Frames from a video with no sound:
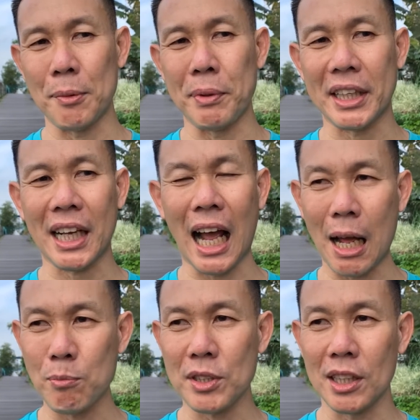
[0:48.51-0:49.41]
it
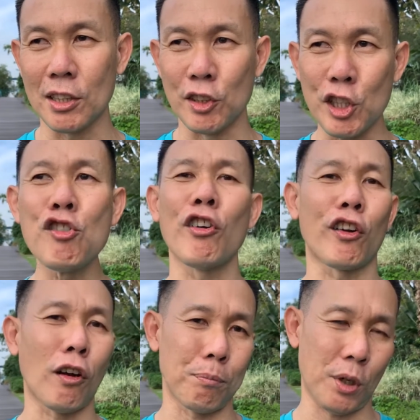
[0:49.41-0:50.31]
becomes a new
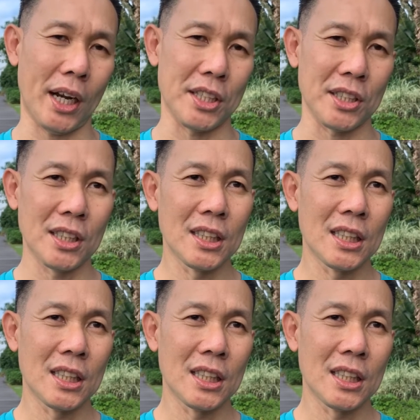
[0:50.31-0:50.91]
record price.